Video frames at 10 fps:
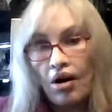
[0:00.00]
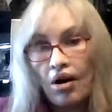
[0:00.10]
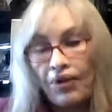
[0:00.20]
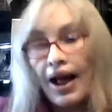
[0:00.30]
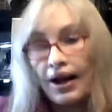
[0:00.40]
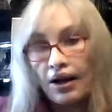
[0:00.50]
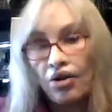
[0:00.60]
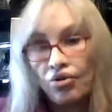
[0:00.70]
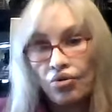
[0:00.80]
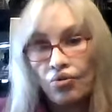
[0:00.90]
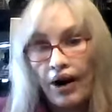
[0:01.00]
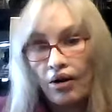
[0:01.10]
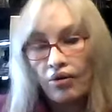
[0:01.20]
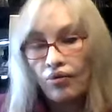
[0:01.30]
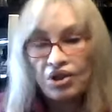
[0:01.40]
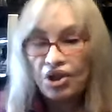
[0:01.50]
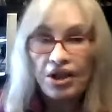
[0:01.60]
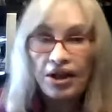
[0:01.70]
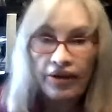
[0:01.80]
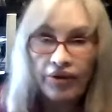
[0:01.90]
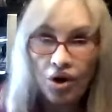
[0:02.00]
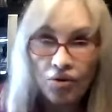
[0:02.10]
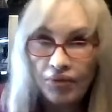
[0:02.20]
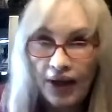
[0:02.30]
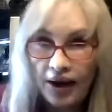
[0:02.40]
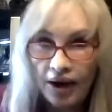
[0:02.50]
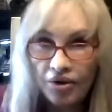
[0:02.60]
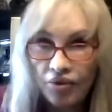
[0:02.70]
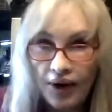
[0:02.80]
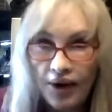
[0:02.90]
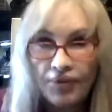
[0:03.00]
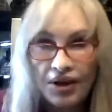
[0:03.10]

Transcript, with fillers: black underwear, which she didn't even own black underwear, but